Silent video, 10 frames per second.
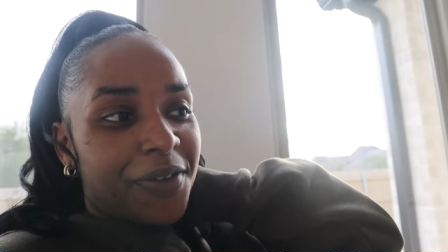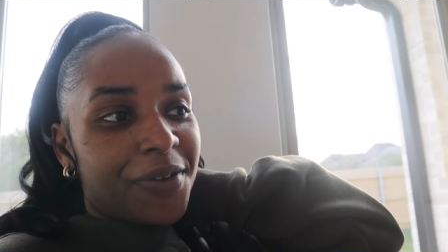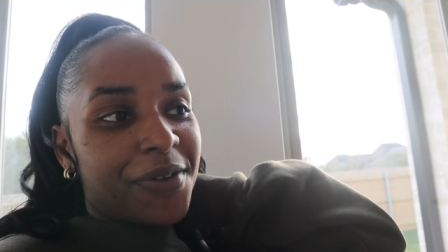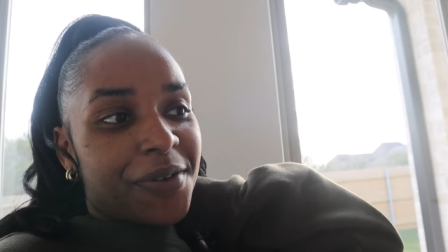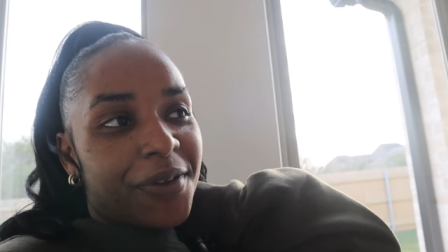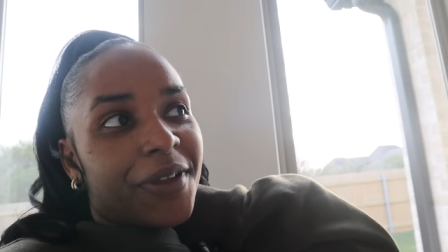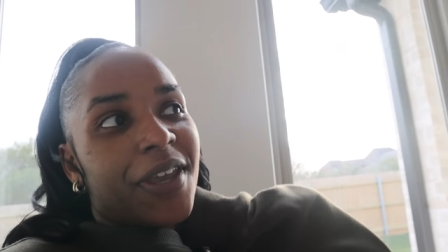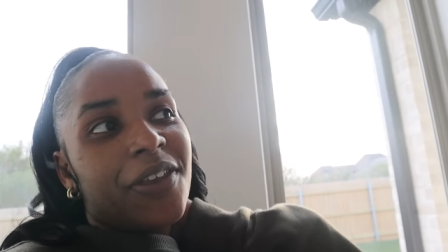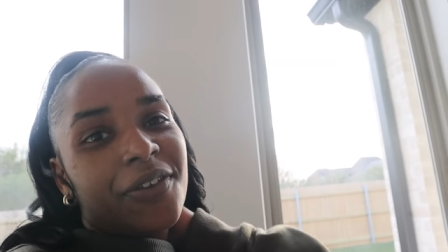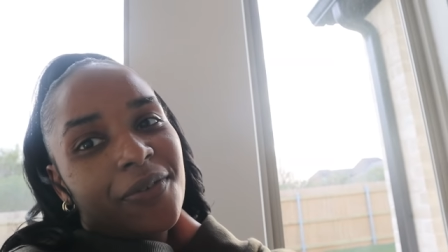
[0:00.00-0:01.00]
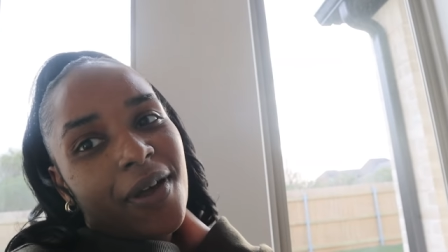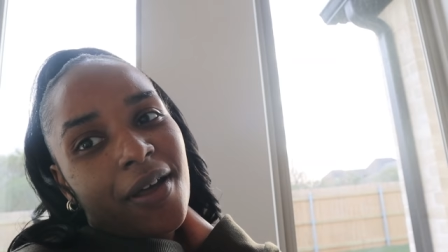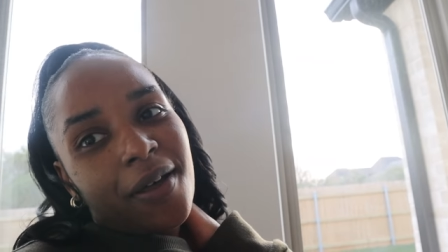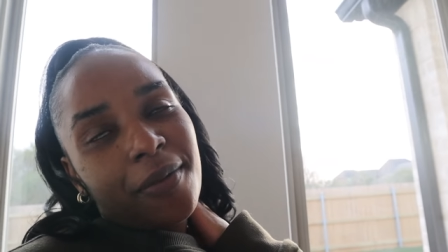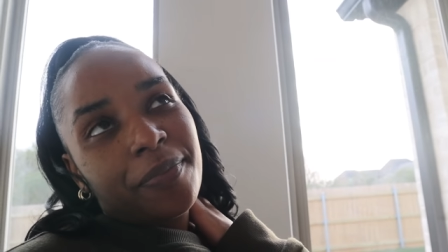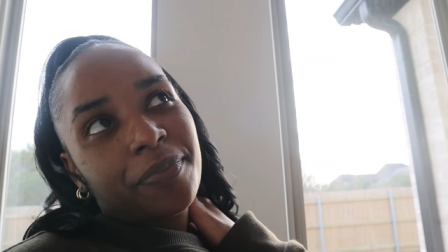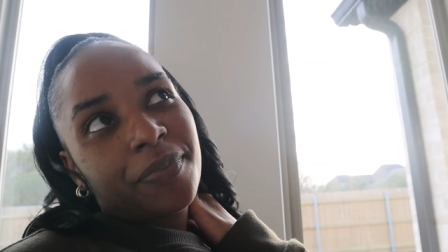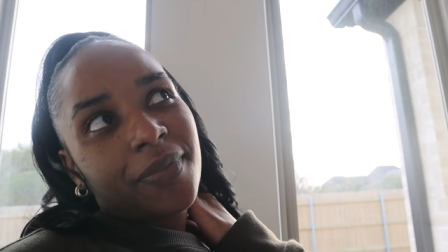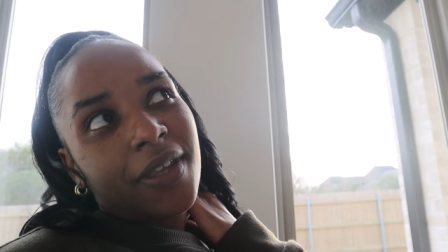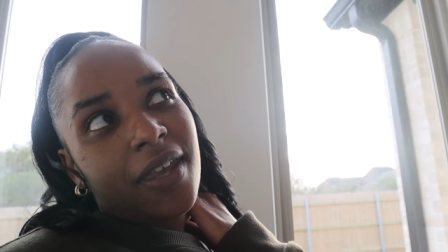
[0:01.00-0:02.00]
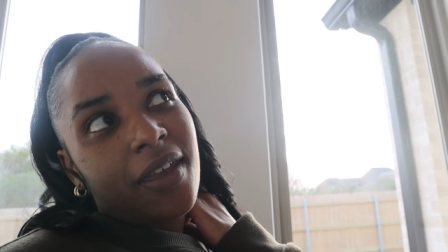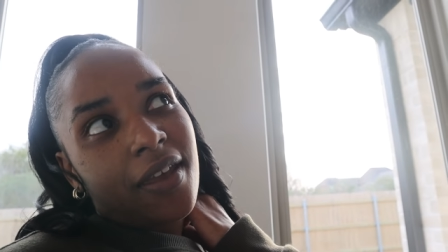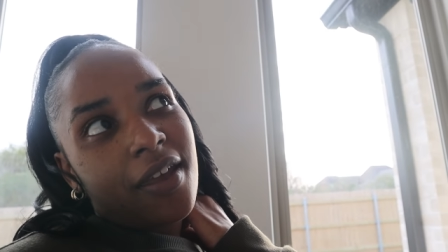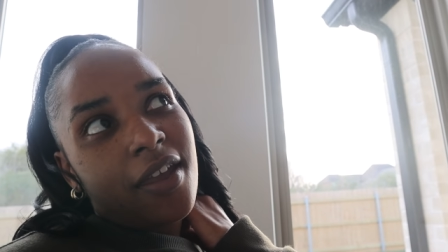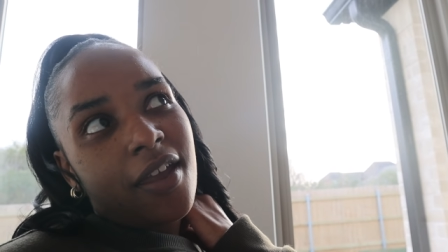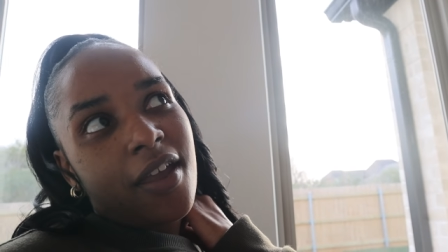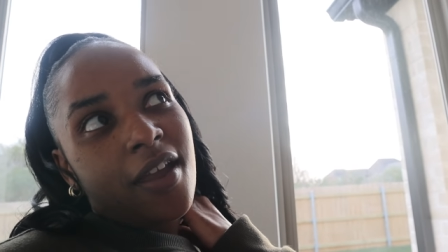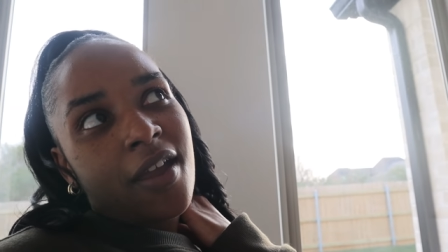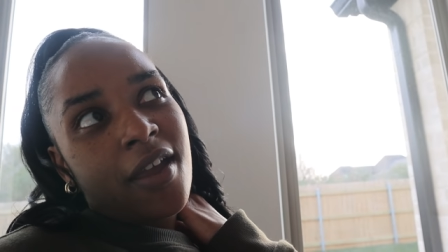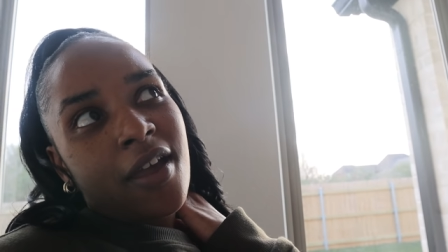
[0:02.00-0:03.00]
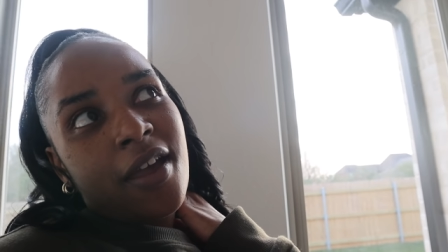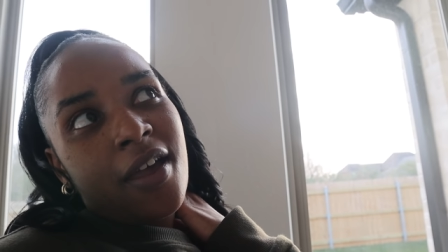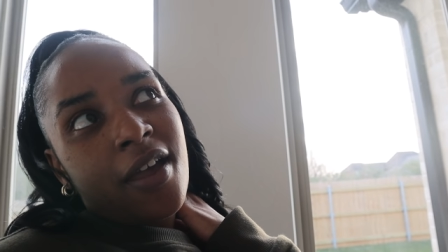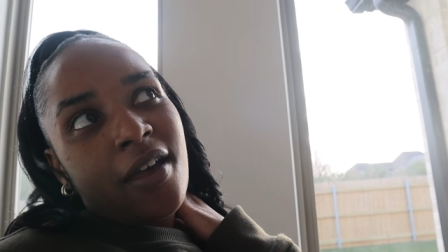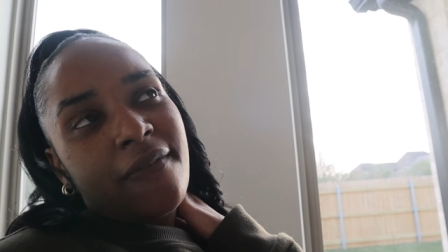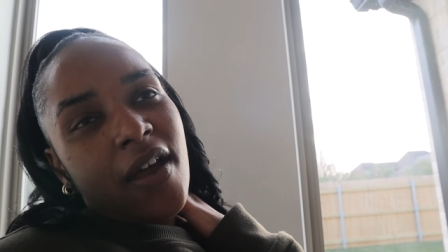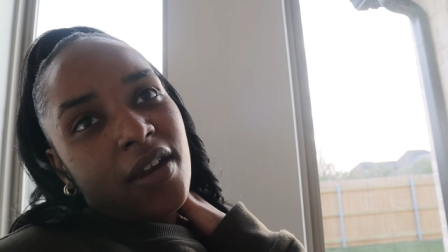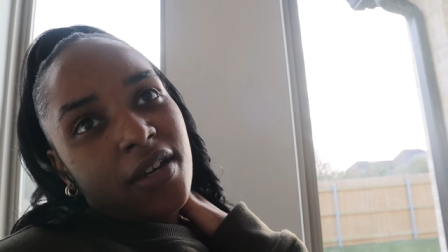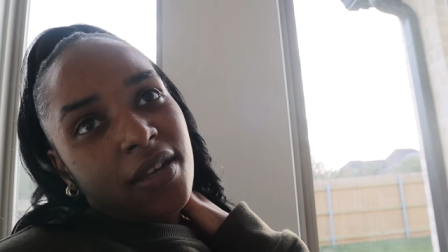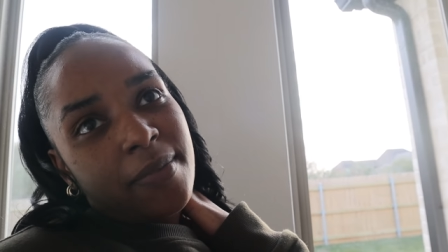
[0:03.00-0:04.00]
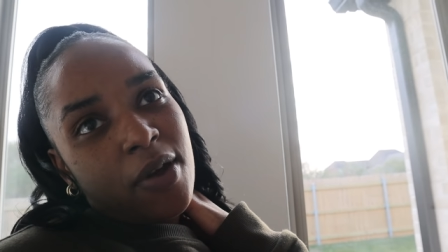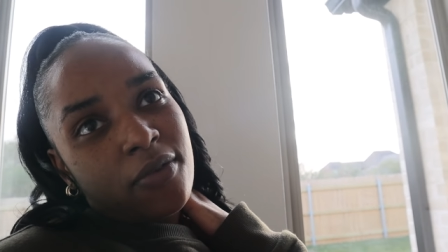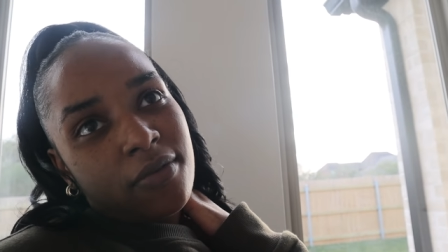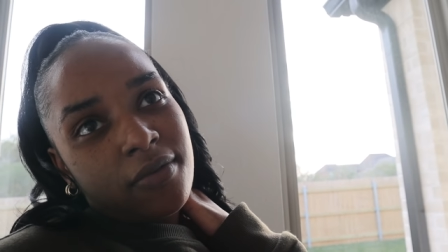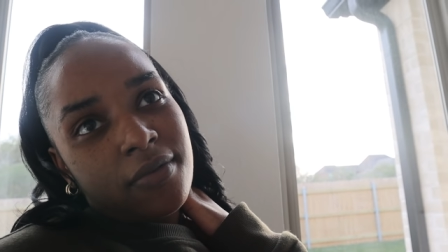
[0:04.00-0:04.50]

Cool. Can you um get Finding Nemo?